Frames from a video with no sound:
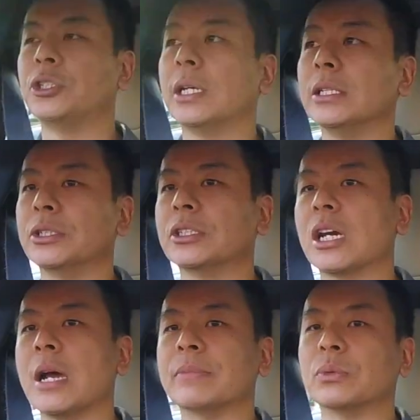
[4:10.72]
challenging
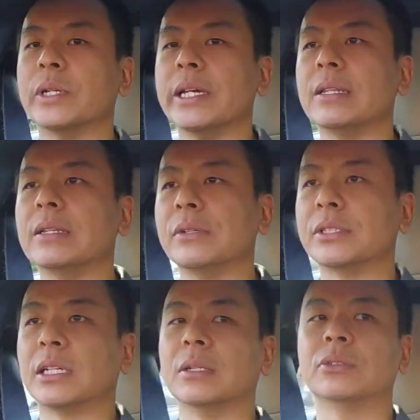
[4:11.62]
times when there
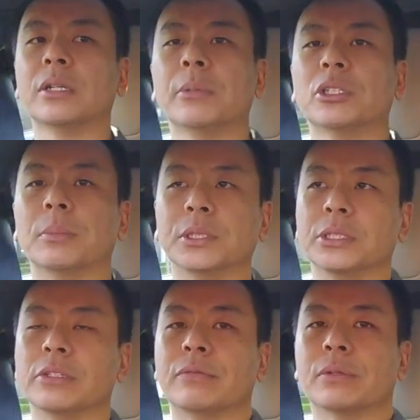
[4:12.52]
is so much
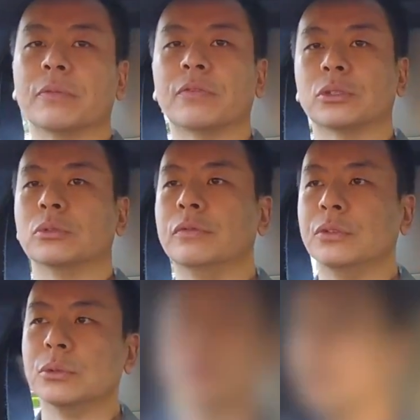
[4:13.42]
opposition from fossil
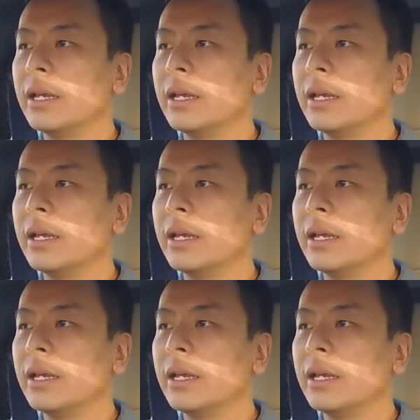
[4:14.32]
fuel.